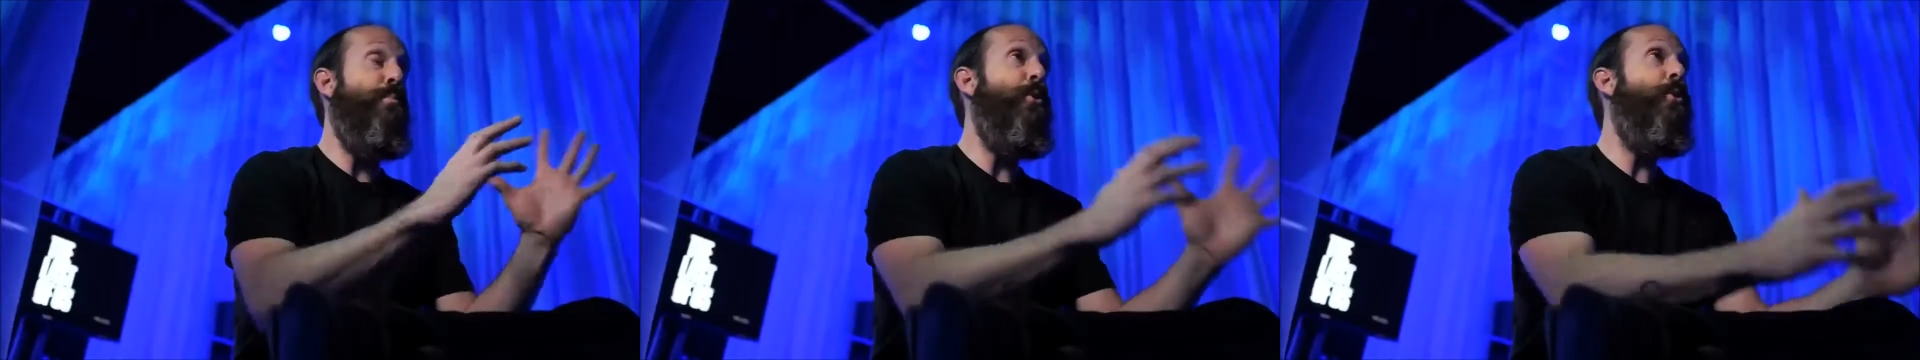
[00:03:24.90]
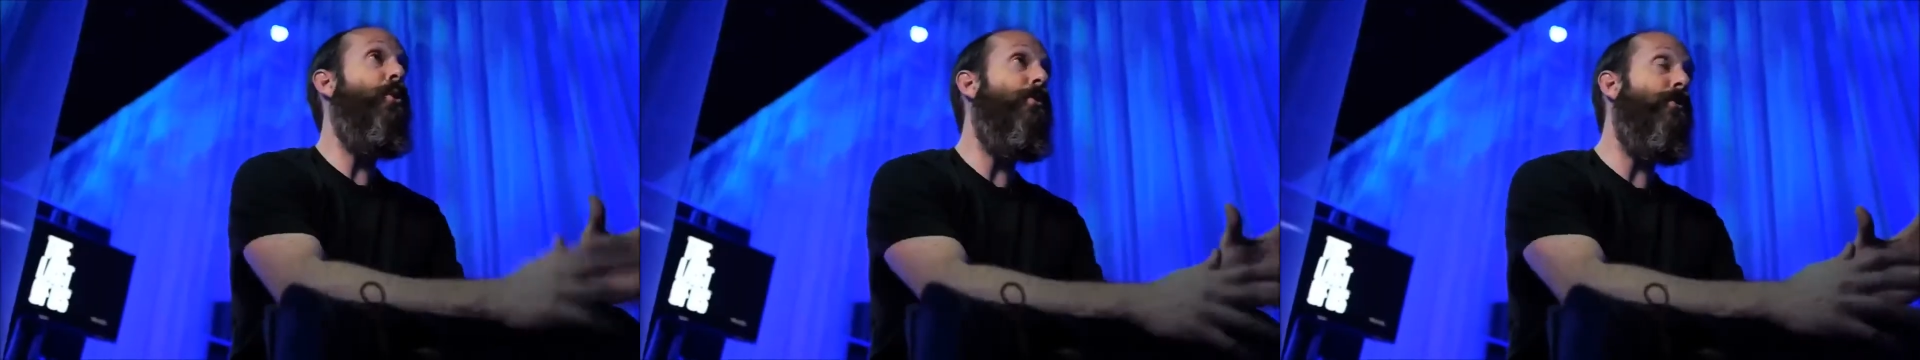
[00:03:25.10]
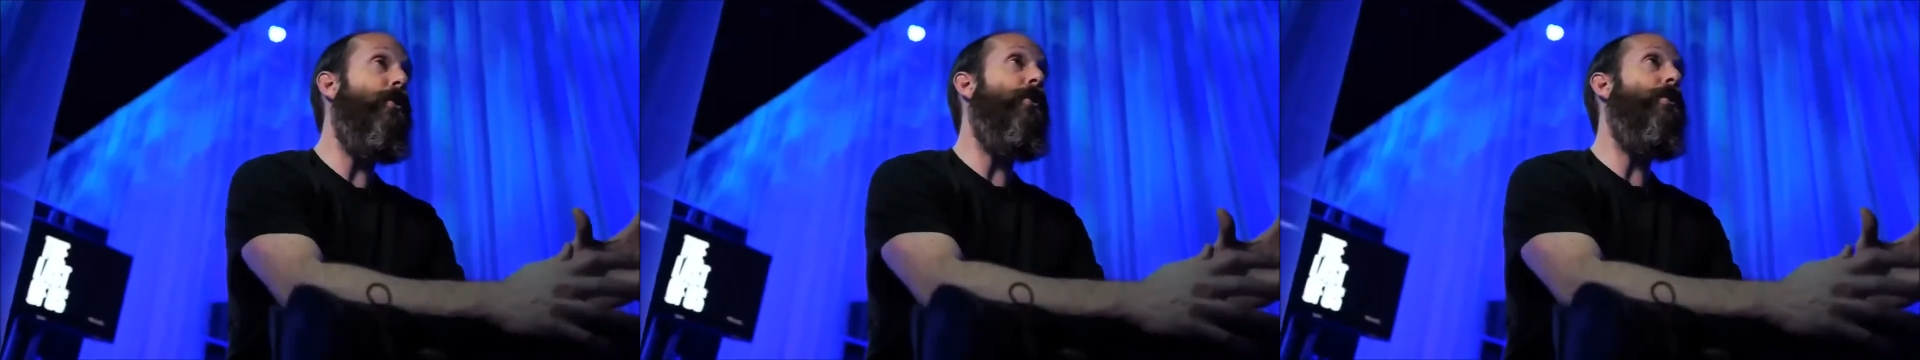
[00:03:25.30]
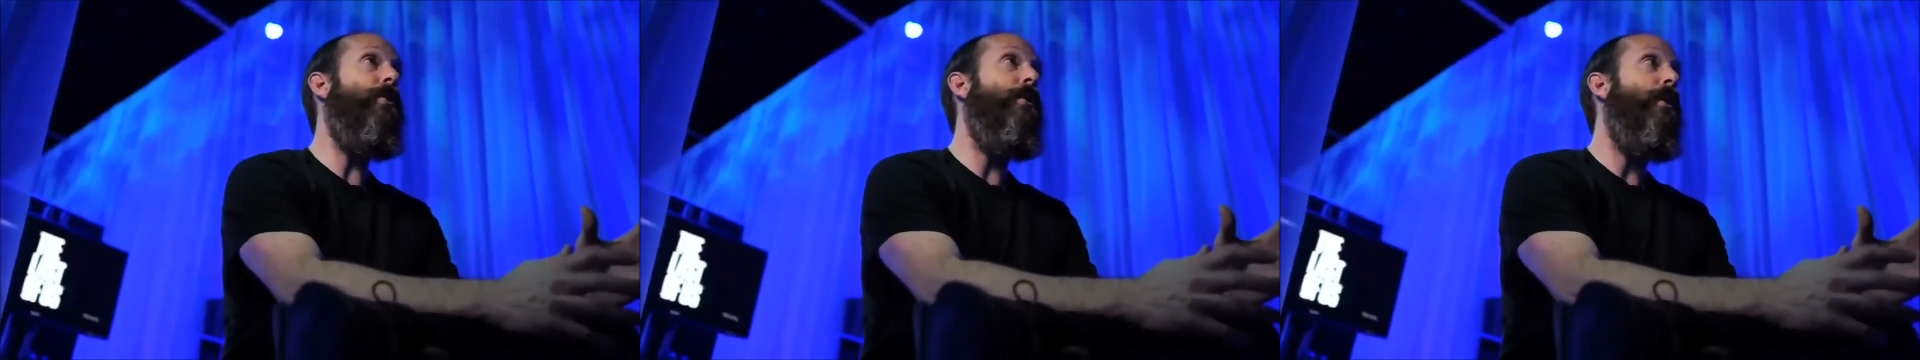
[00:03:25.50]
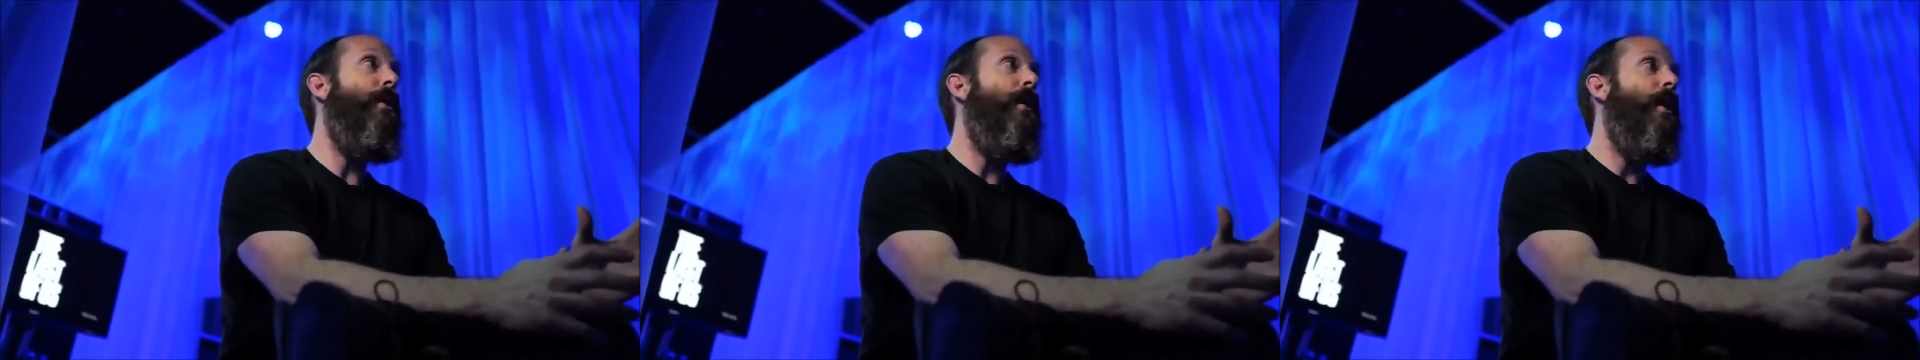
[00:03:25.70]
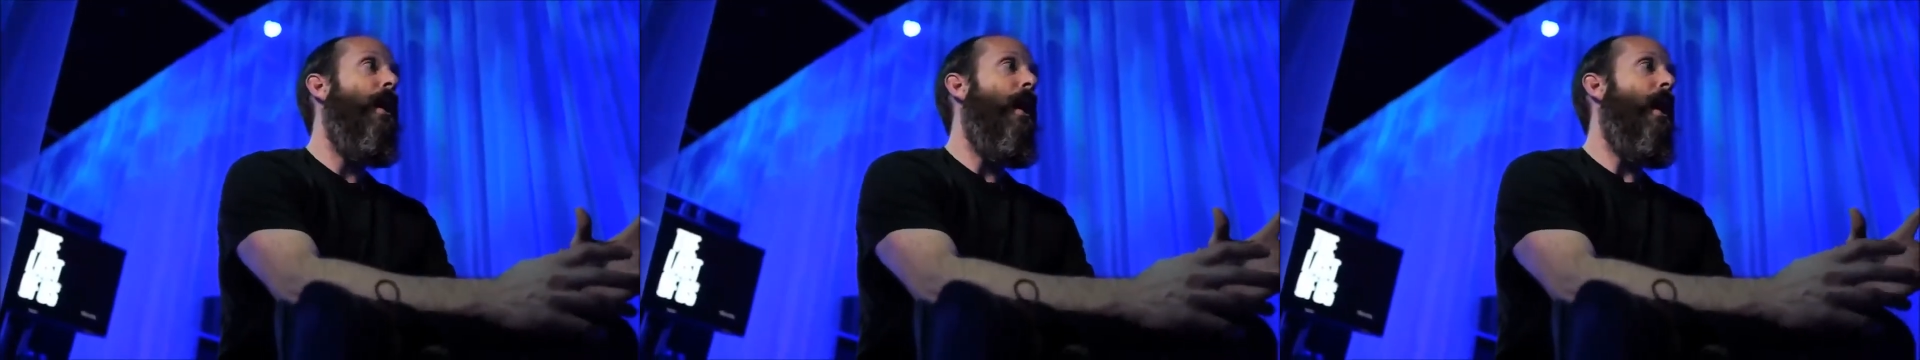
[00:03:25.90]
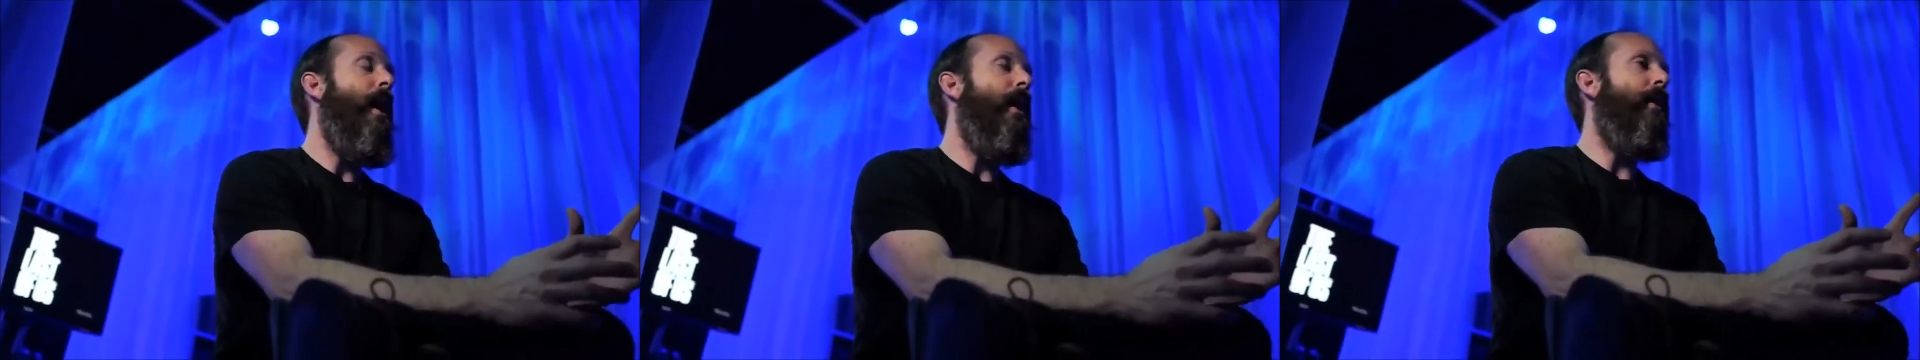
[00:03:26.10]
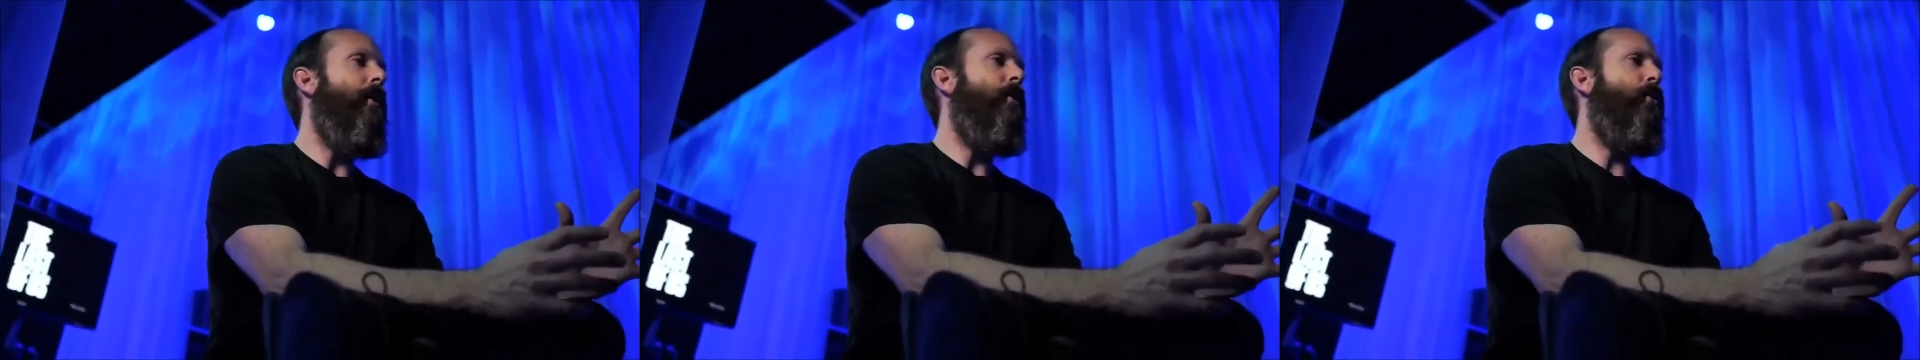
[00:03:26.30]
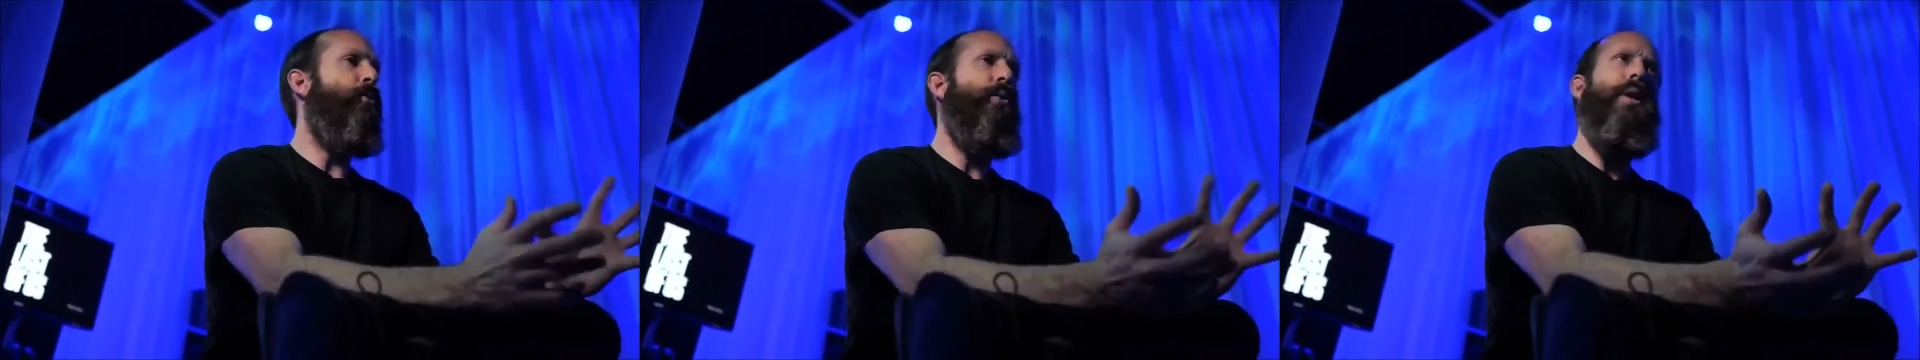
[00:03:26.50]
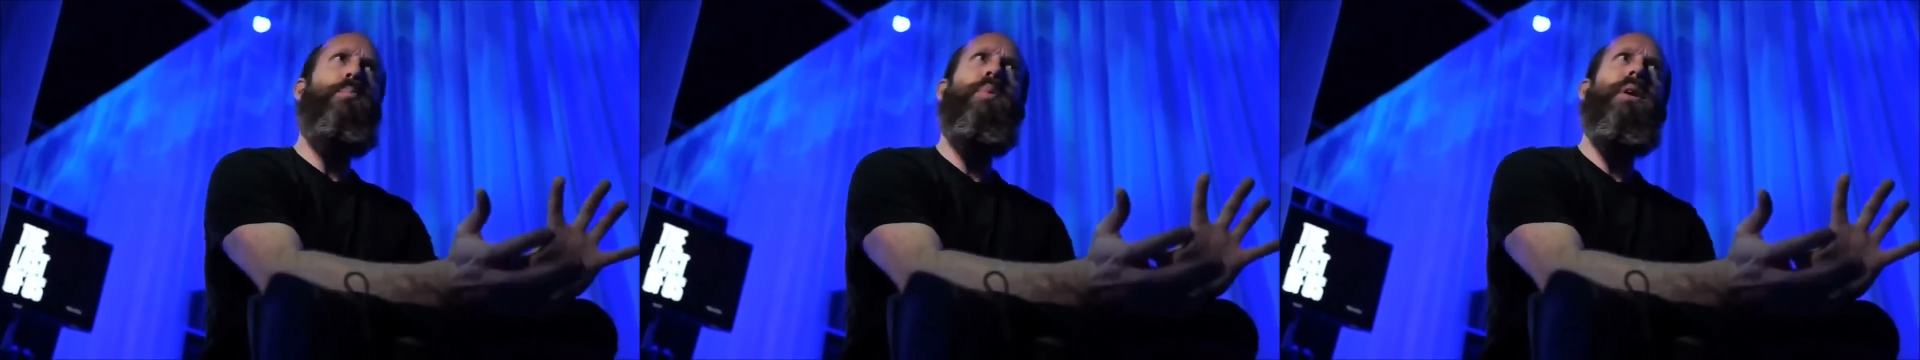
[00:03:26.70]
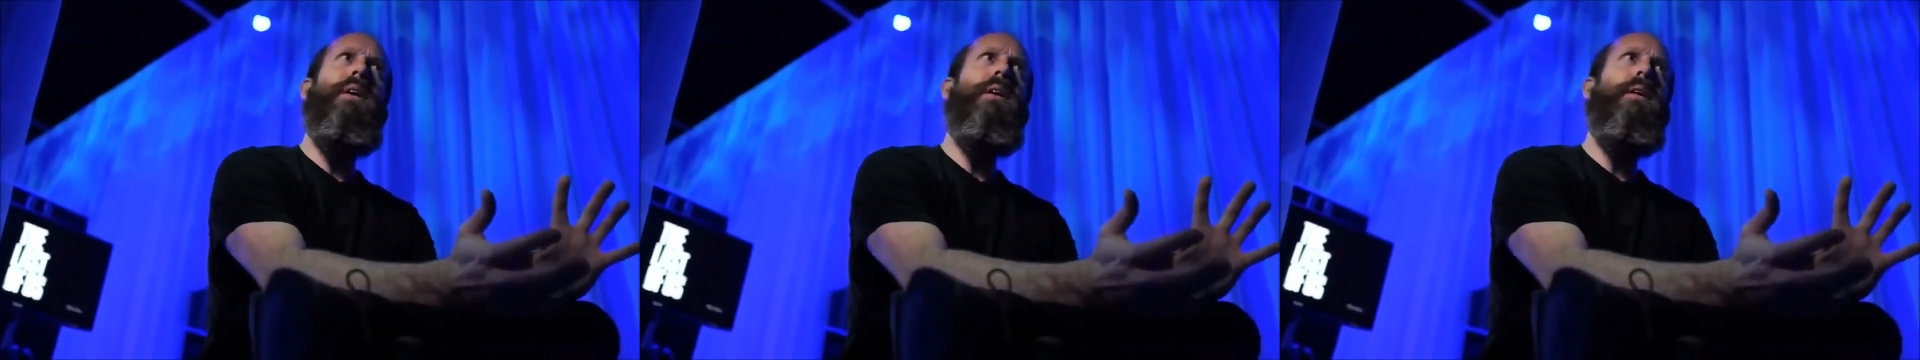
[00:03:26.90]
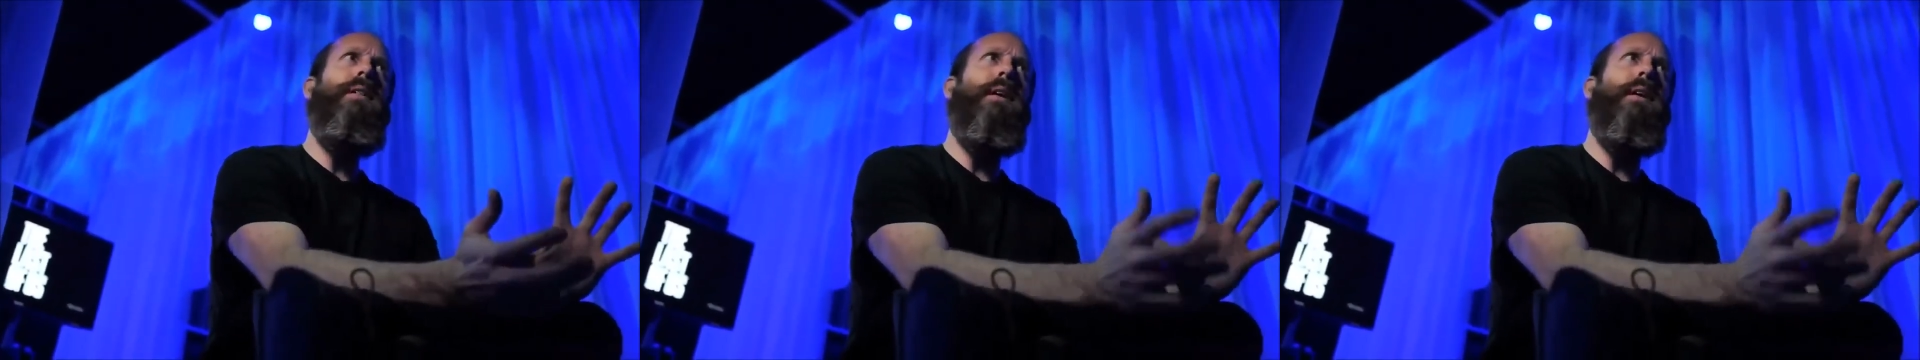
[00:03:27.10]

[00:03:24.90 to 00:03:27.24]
it's beautiful and creepy.